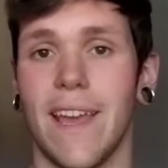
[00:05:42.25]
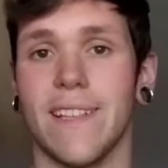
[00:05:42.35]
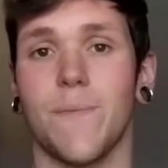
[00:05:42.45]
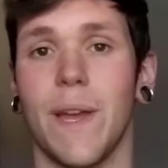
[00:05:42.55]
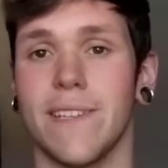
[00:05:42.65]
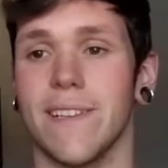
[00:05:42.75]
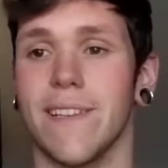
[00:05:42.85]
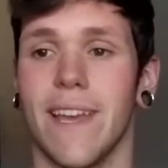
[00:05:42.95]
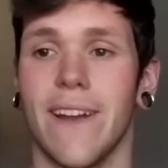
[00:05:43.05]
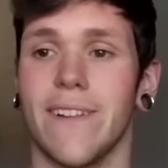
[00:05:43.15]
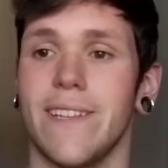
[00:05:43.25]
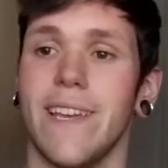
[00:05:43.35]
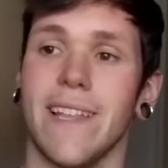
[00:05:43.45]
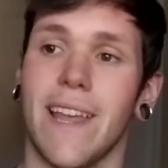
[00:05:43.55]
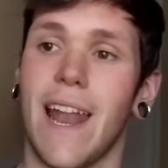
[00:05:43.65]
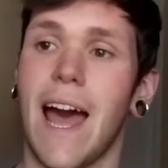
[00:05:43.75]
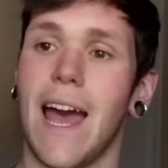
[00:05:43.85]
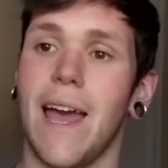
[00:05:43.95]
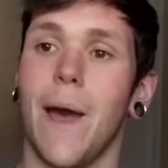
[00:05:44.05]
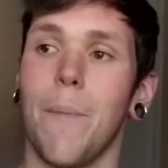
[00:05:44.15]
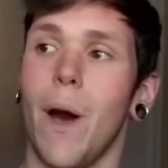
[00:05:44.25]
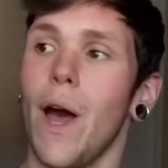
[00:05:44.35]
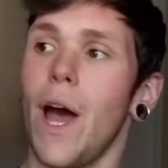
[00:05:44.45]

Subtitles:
it's basically guaranteeing that I am